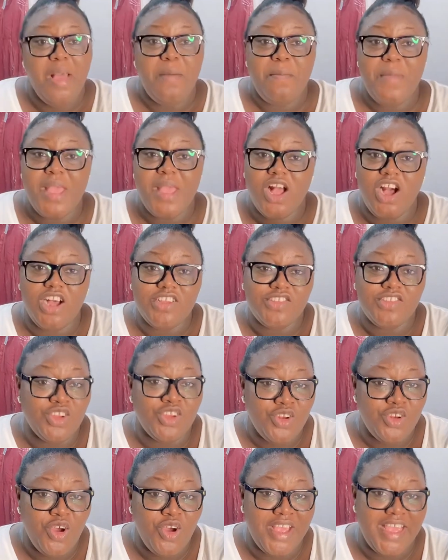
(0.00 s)
because you
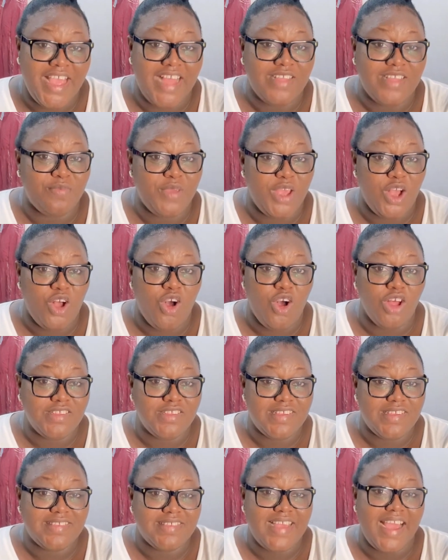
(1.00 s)
know he has been
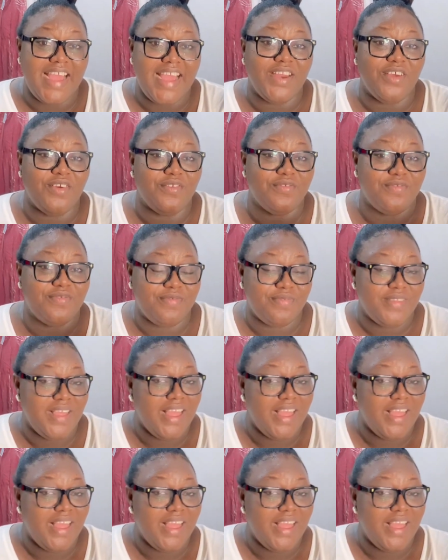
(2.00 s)
Khosi's kind of